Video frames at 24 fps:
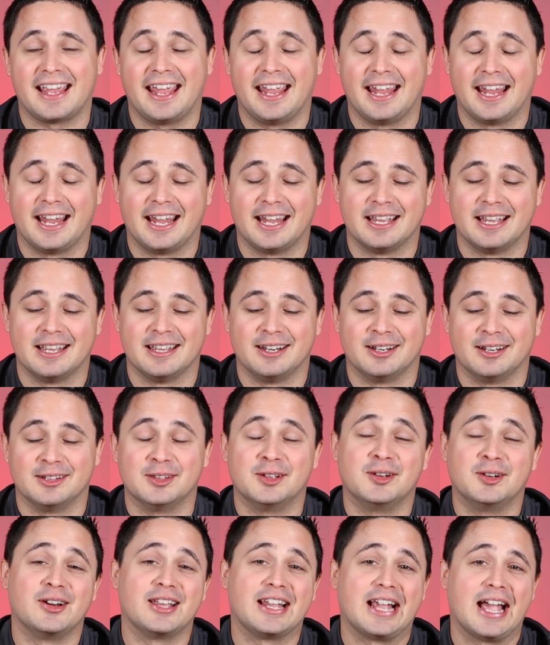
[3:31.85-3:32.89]
and
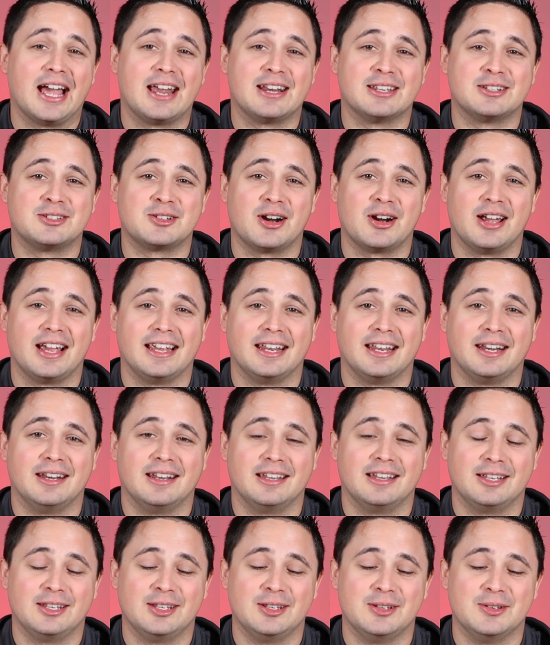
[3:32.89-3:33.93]
learning how to try and
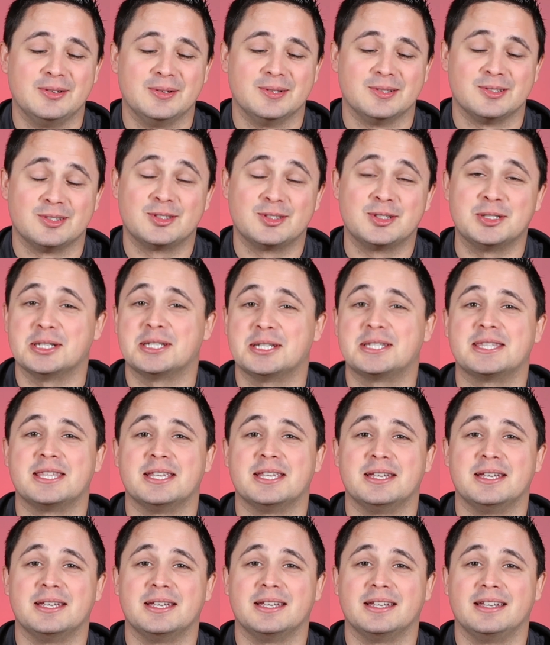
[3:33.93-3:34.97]
use just
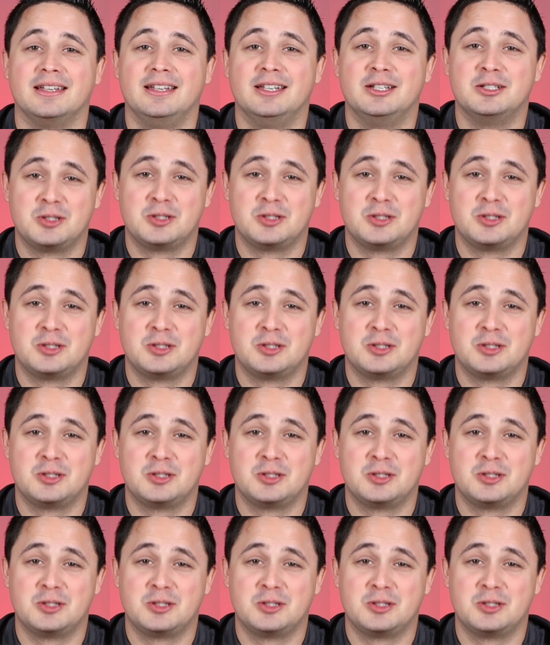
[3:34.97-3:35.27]
the